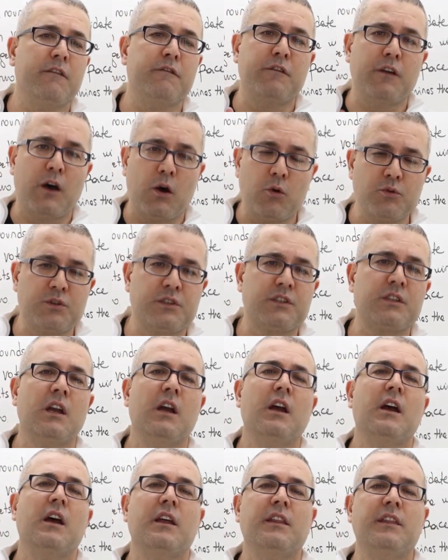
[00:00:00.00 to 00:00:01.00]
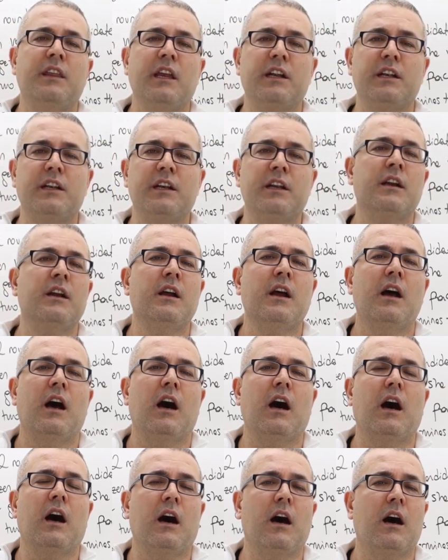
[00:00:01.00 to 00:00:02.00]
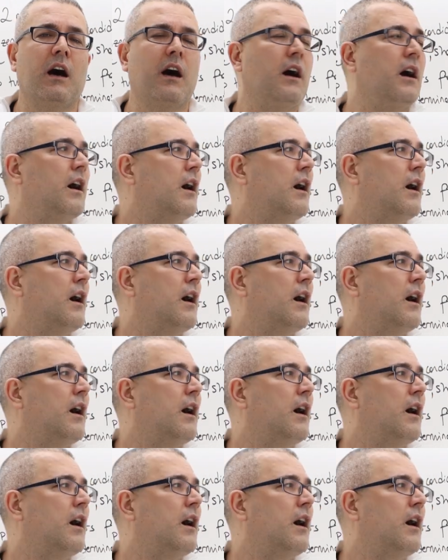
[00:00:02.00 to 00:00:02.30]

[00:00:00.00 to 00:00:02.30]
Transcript: votes their uh,